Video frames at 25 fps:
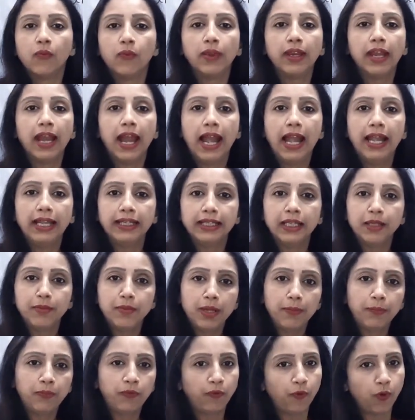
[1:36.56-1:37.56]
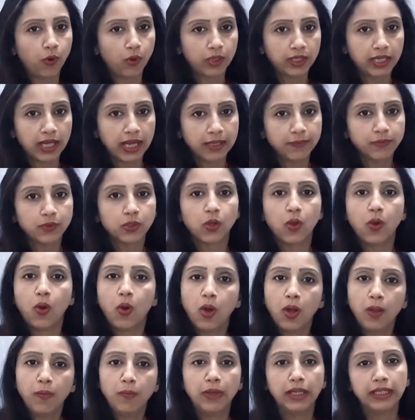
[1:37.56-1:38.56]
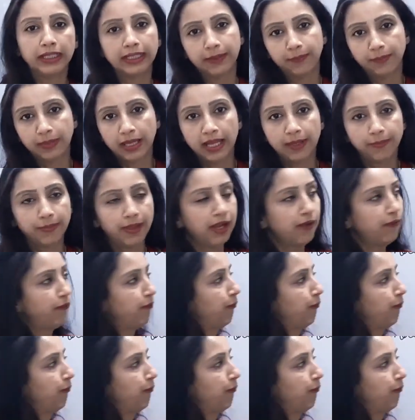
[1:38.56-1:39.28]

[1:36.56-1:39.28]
we add them up 4 times or multiply by